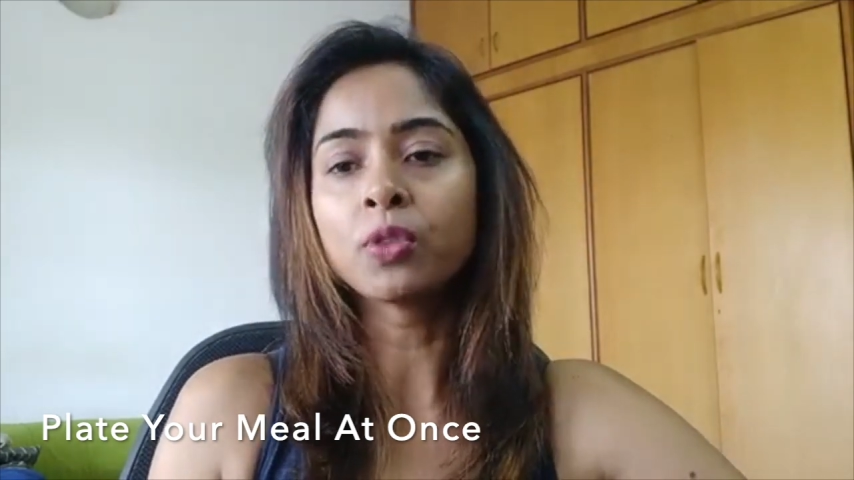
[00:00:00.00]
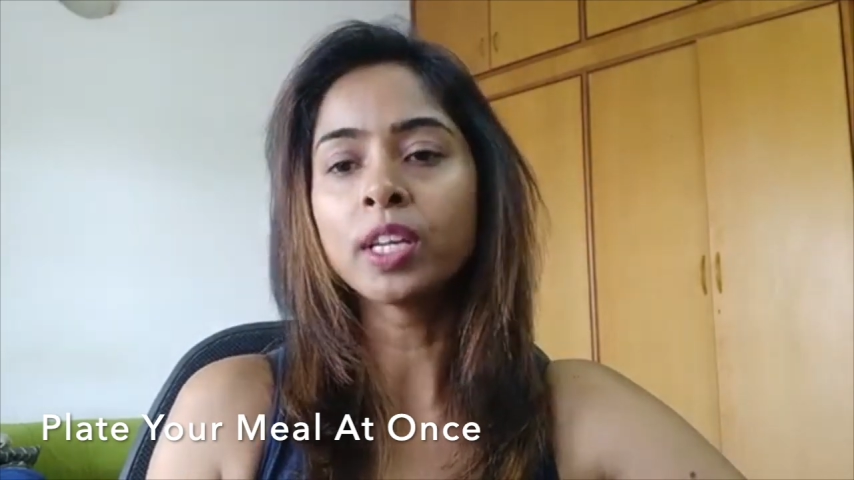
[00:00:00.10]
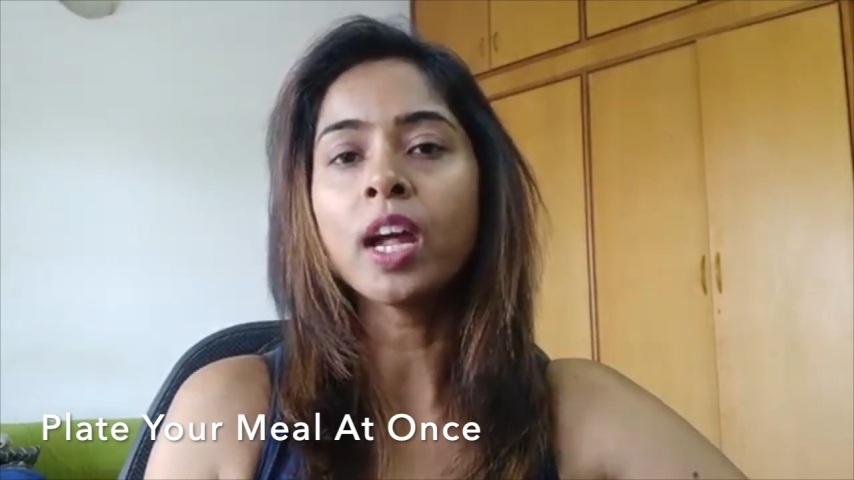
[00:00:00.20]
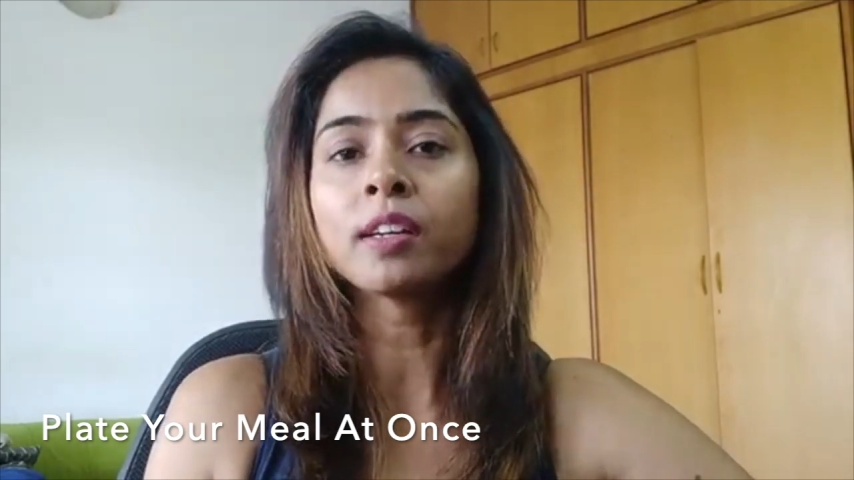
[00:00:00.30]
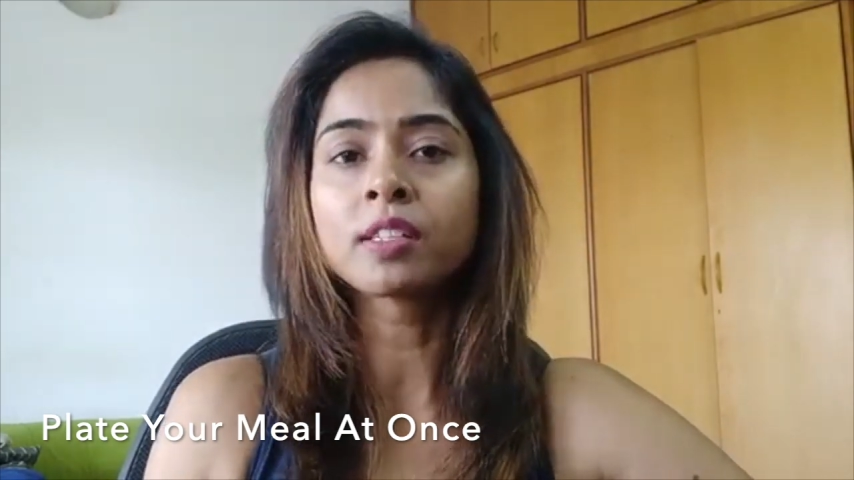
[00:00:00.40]

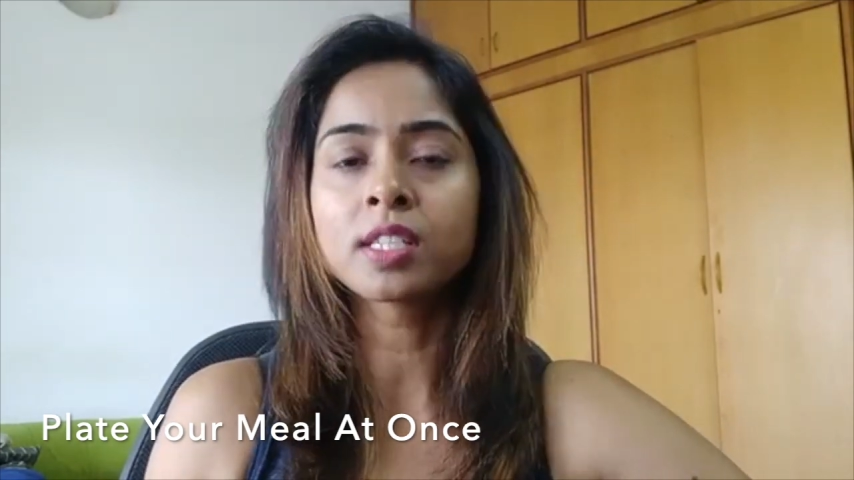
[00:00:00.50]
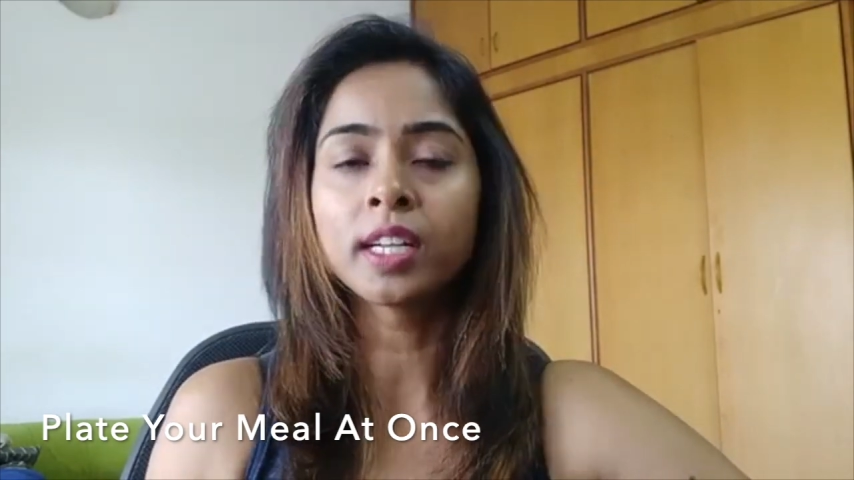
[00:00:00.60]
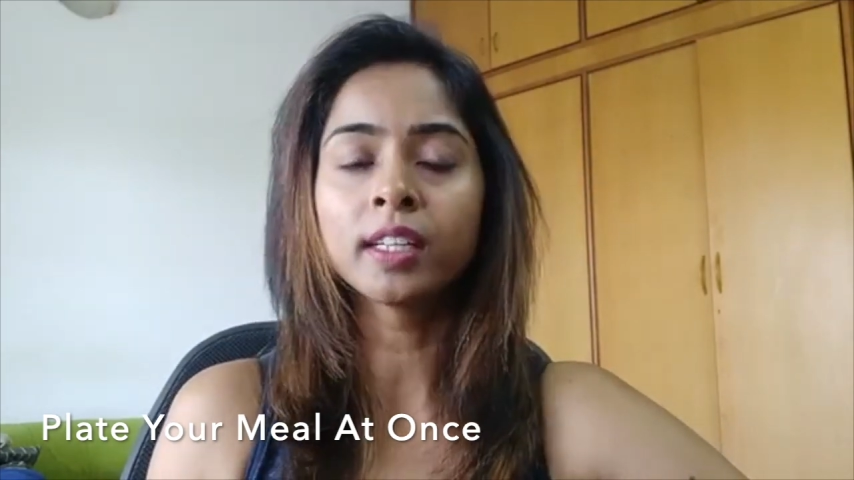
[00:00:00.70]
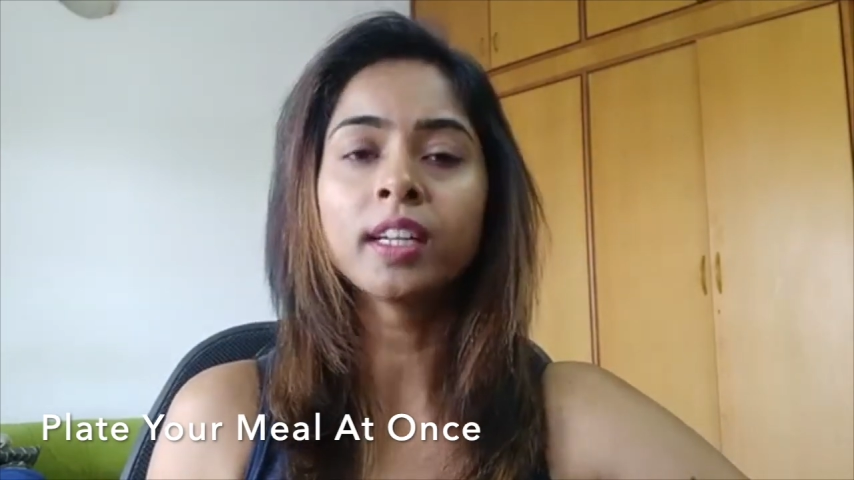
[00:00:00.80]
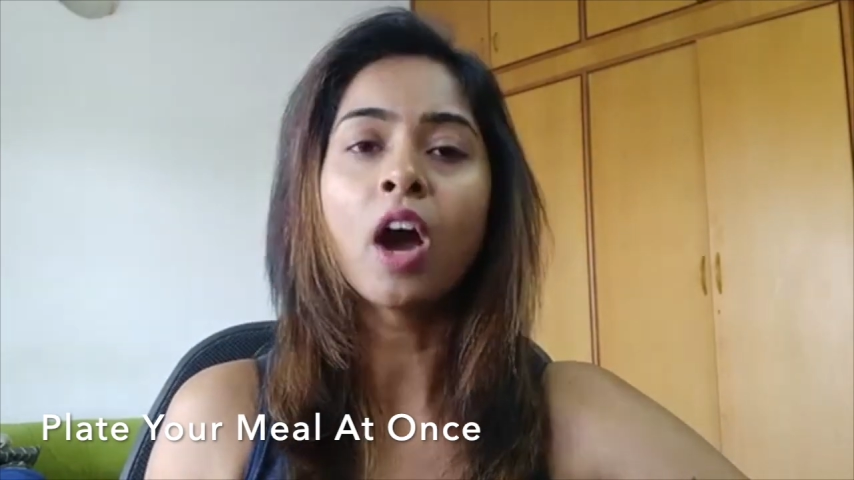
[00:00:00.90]
can
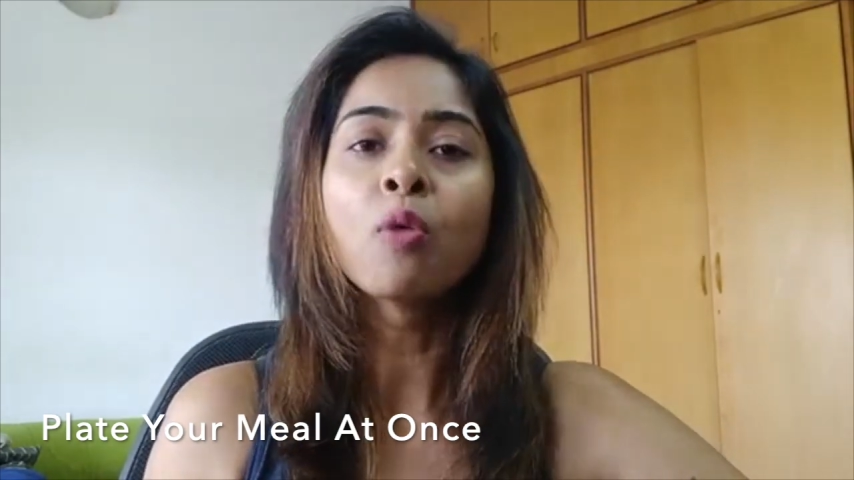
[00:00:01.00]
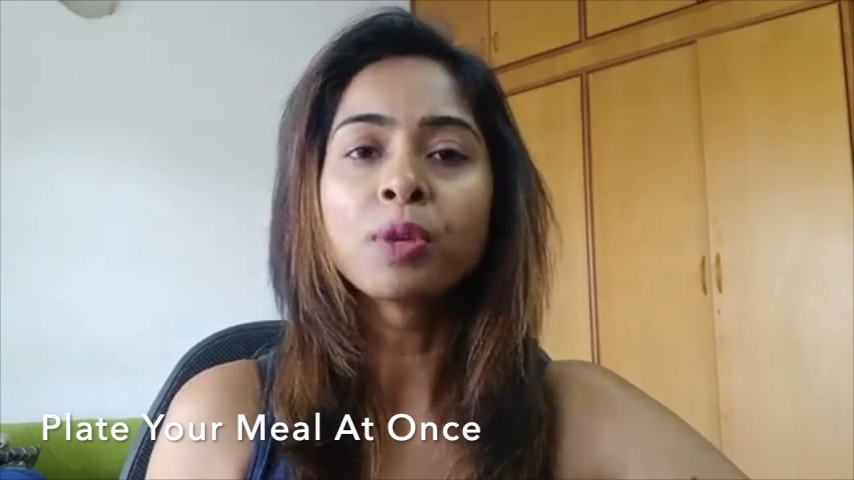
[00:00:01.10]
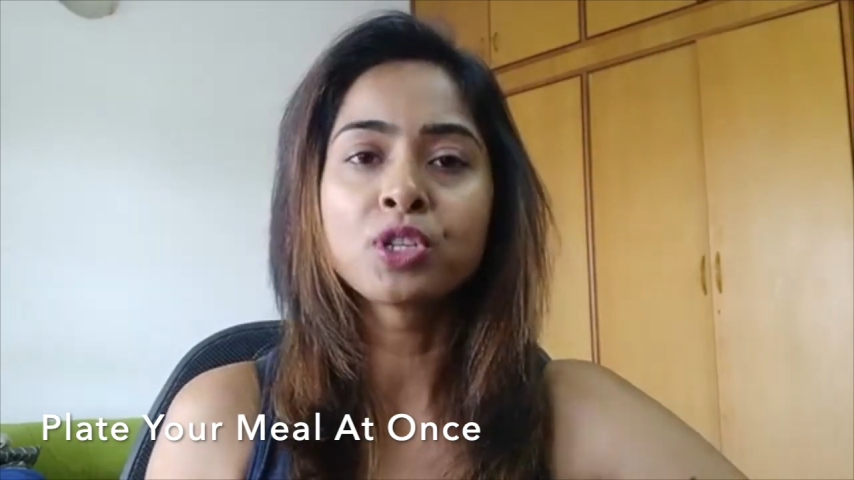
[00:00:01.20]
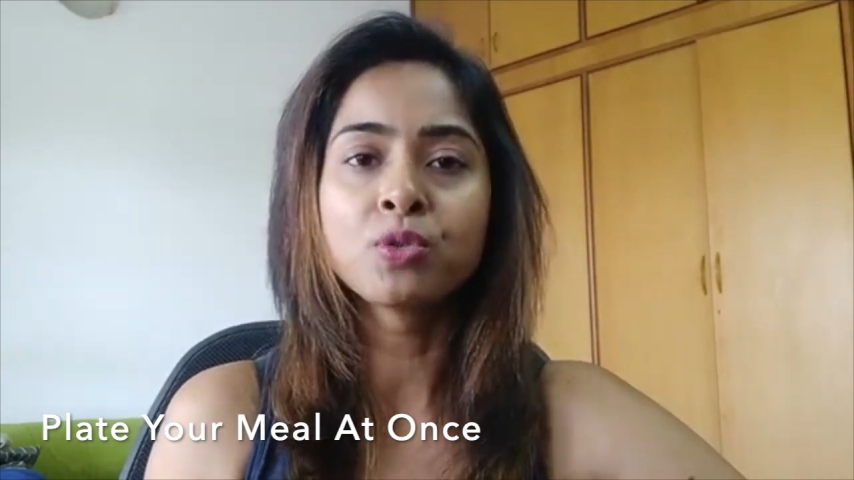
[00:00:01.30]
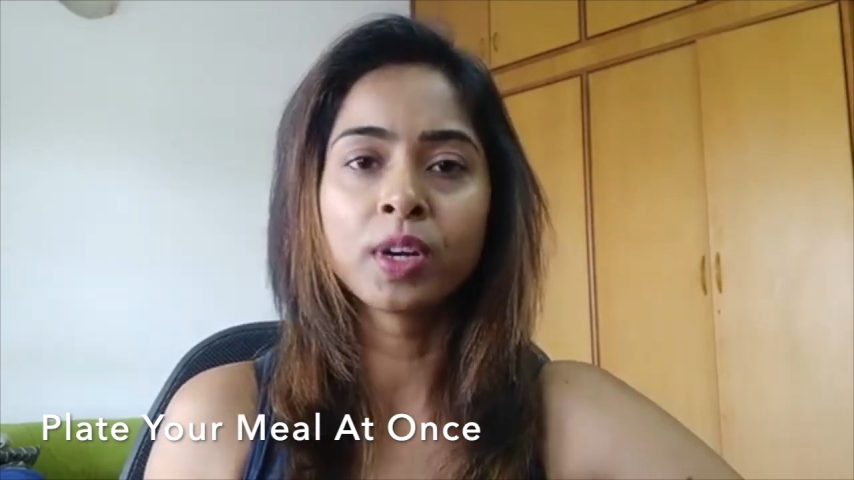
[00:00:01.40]
understand that how
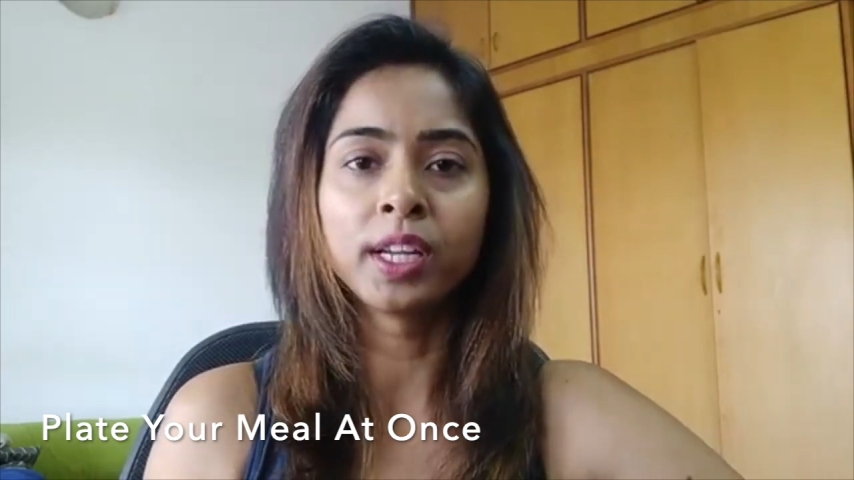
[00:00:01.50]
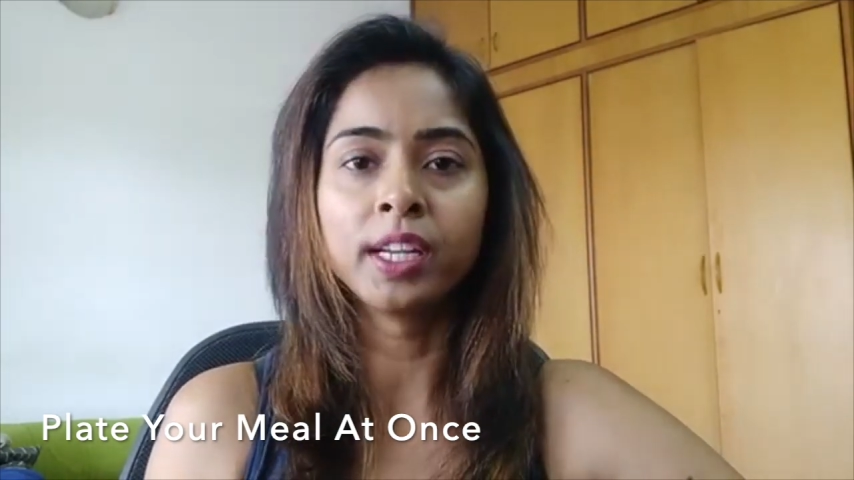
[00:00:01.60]
much you are